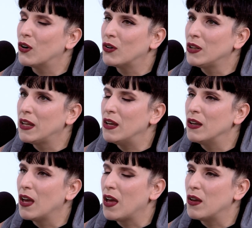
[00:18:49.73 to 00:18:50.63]

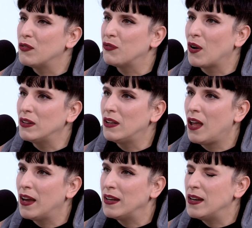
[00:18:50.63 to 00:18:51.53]
early front
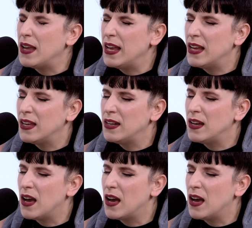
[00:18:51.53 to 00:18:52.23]
line in